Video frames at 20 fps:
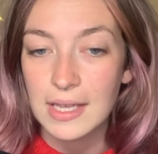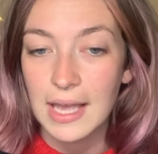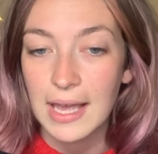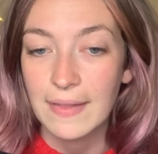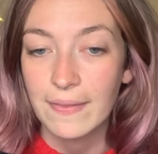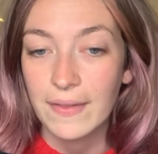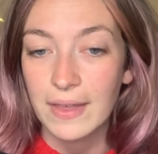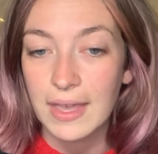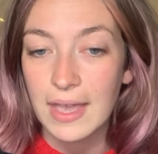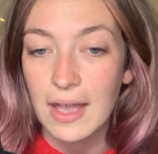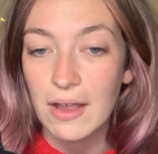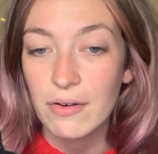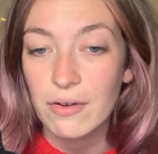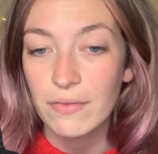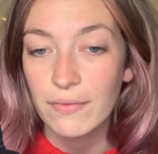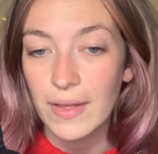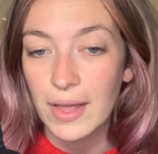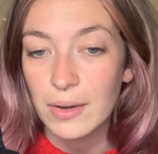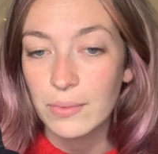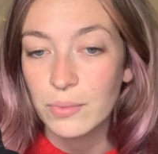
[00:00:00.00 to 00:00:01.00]
and the
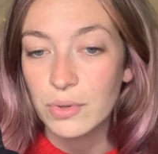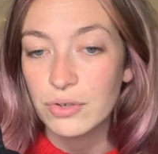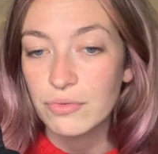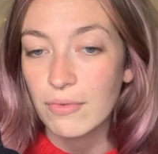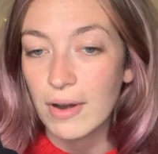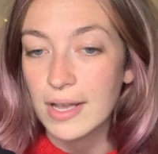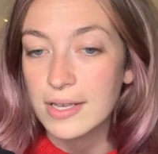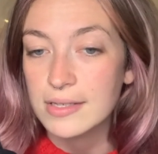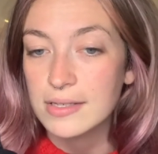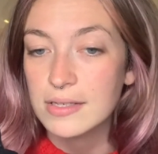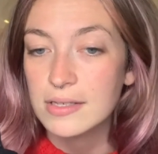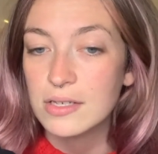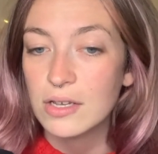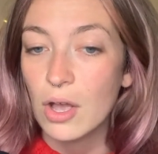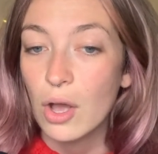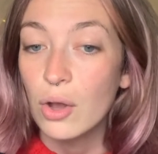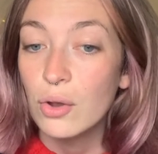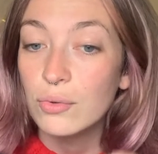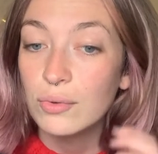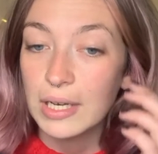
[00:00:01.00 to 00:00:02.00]
caravan would rest
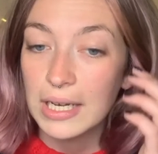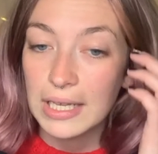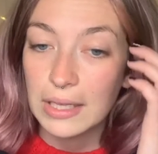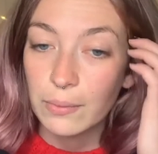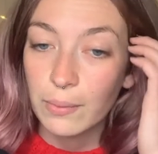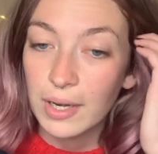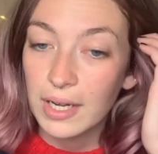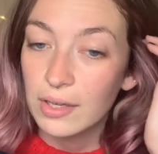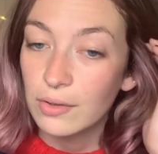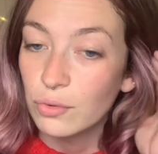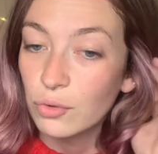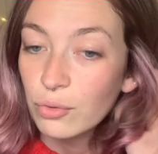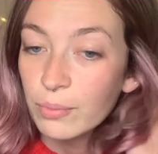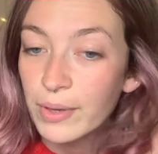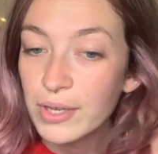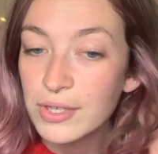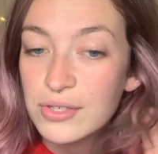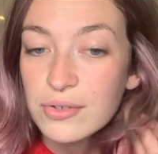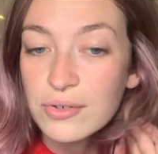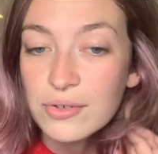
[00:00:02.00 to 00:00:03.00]
only when it
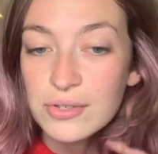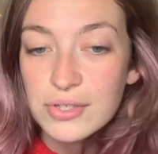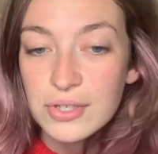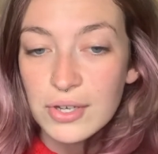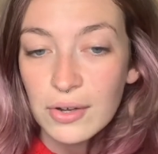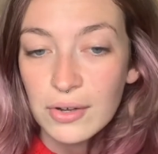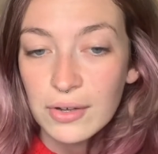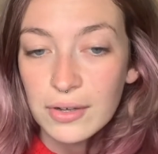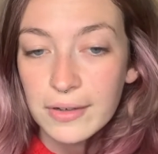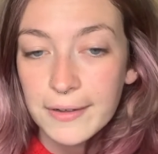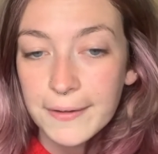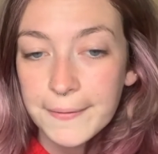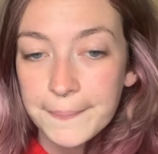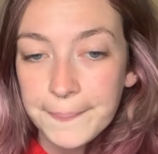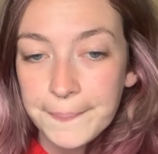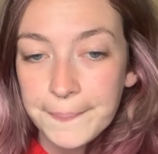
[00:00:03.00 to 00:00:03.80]
almost got dark.